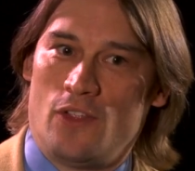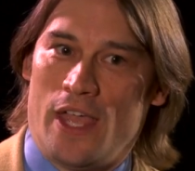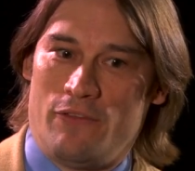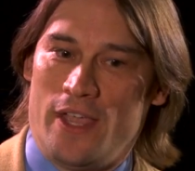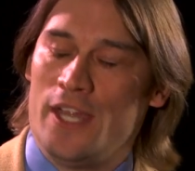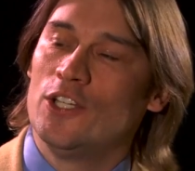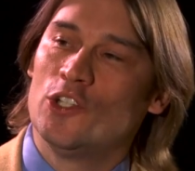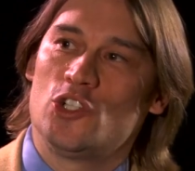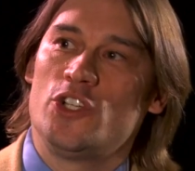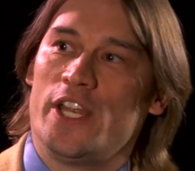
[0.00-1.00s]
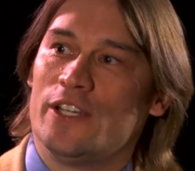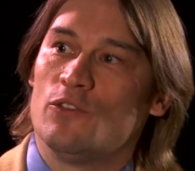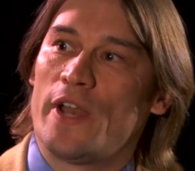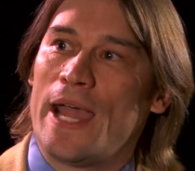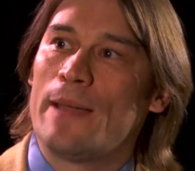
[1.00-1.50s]
have any understanding
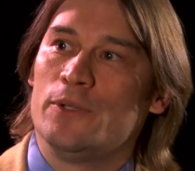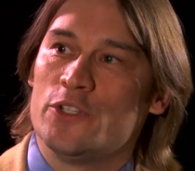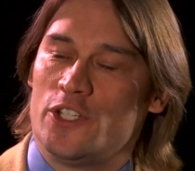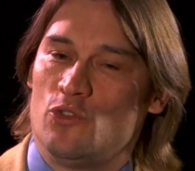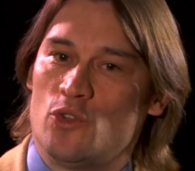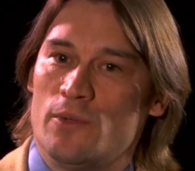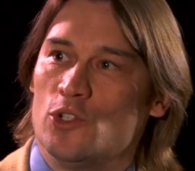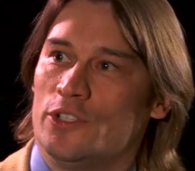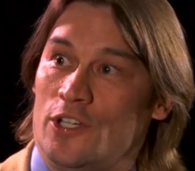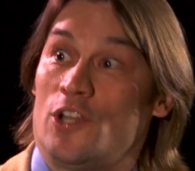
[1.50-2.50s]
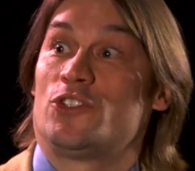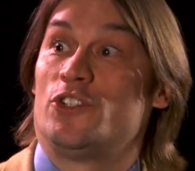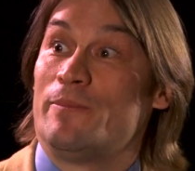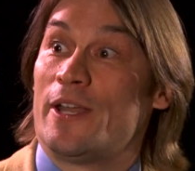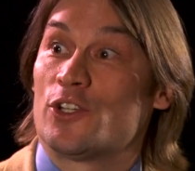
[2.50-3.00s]
of what happens in remote and
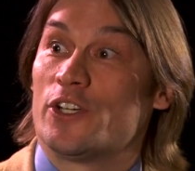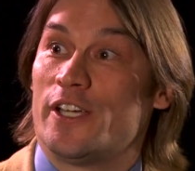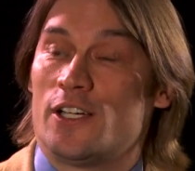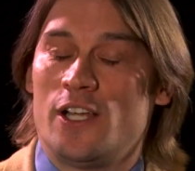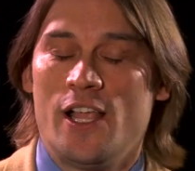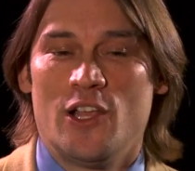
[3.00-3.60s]
austere medical care.